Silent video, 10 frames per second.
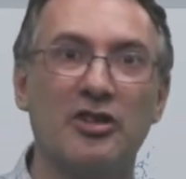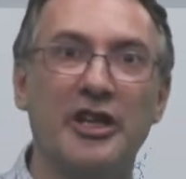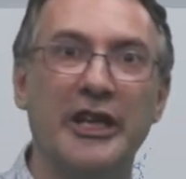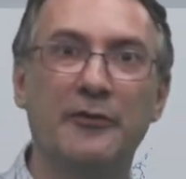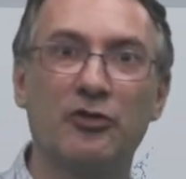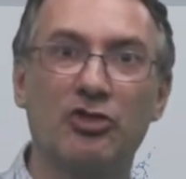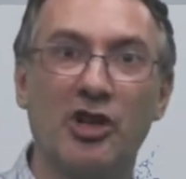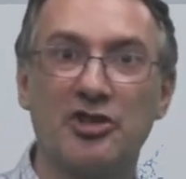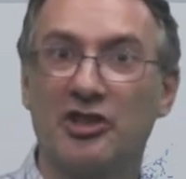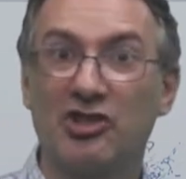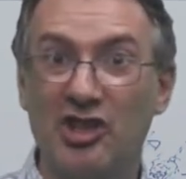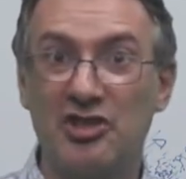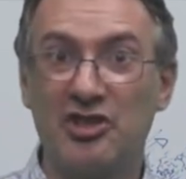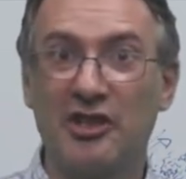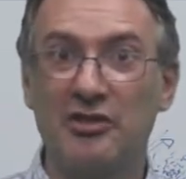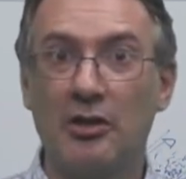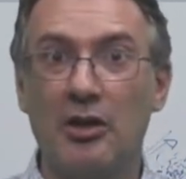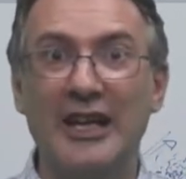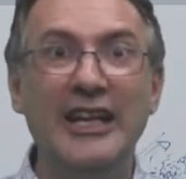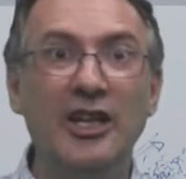if such and such signal
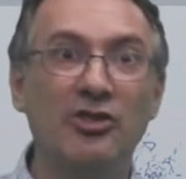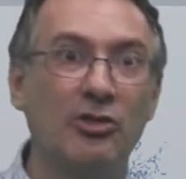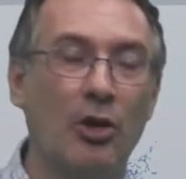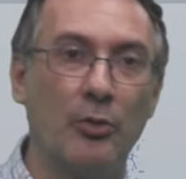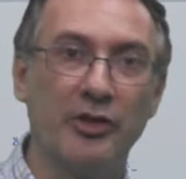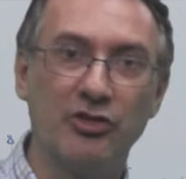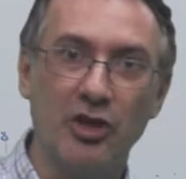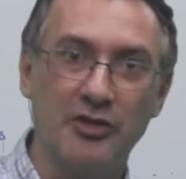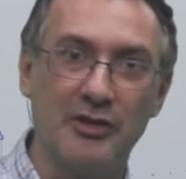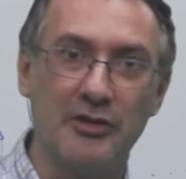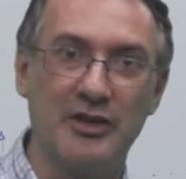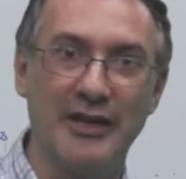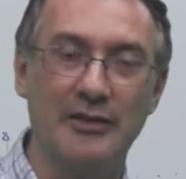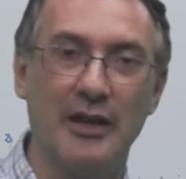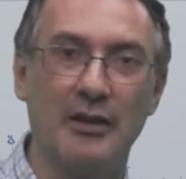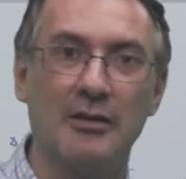is or is not in the data.